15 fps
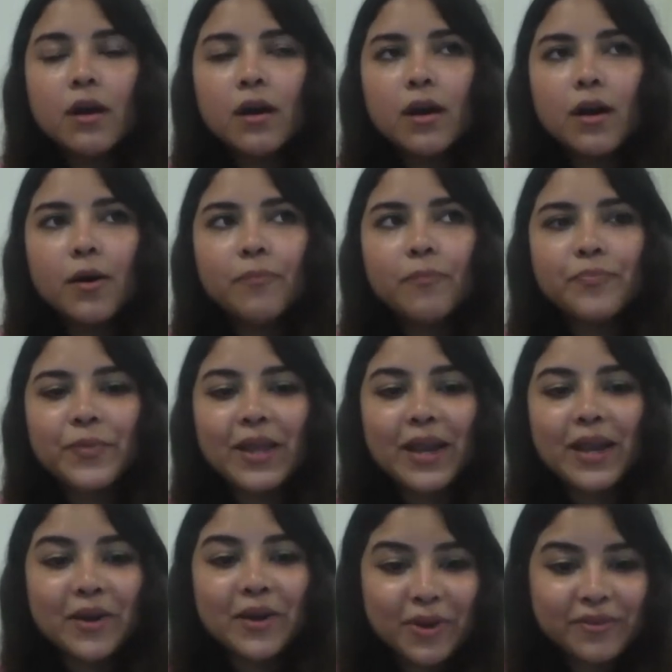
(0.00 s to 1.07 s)

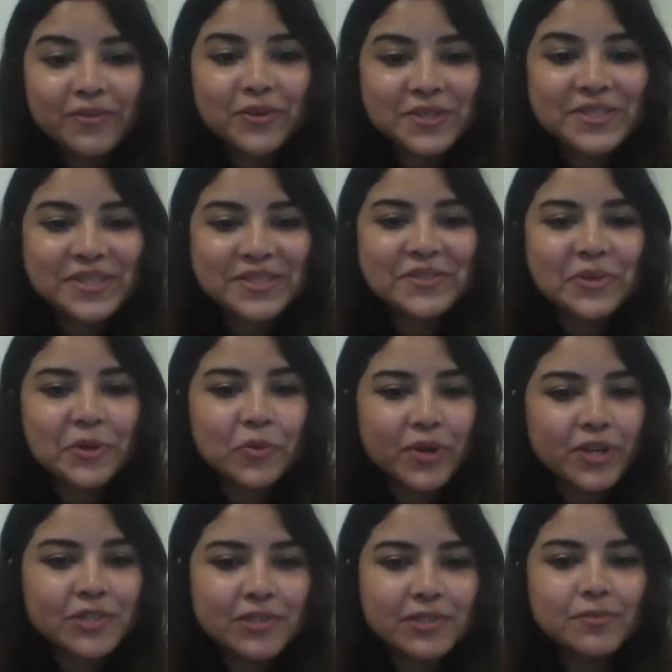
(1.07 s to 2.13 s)
However, since your
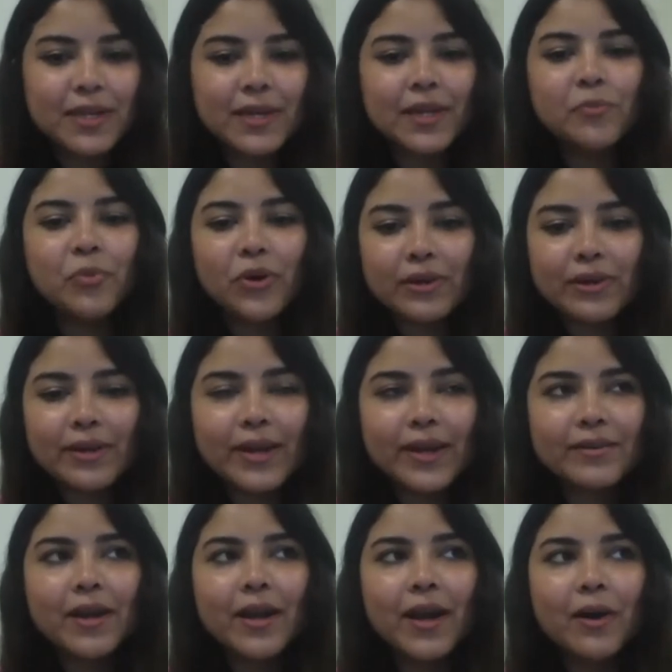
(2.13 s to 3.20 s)
question is mainly pointed
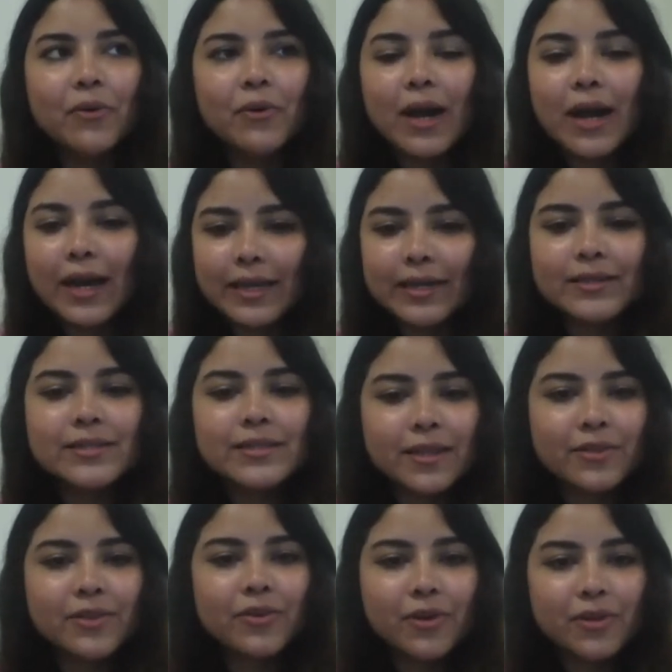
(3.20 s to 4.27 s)
at how I
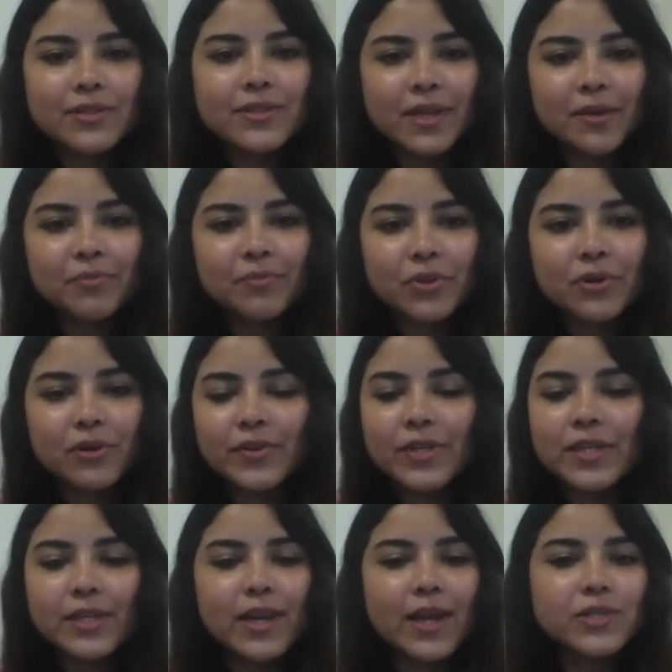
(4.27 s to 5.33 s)
understand the concept of
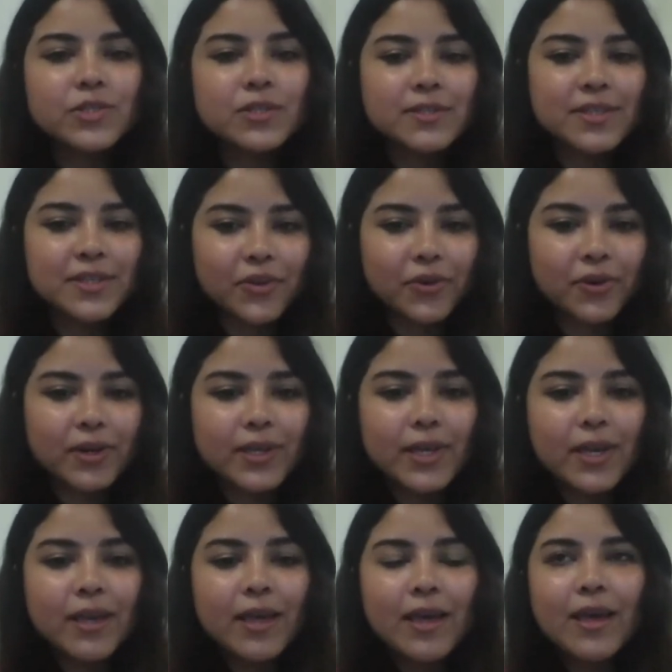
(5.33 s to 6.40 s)
international
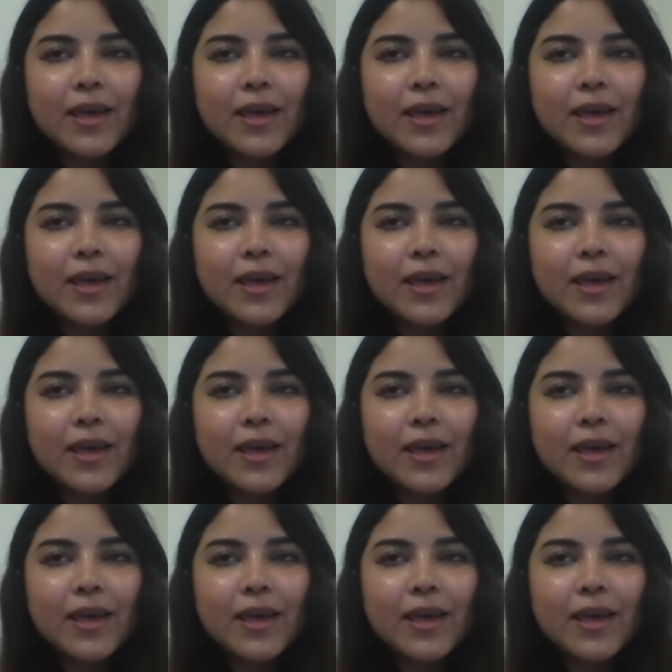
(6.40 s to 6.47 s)
security,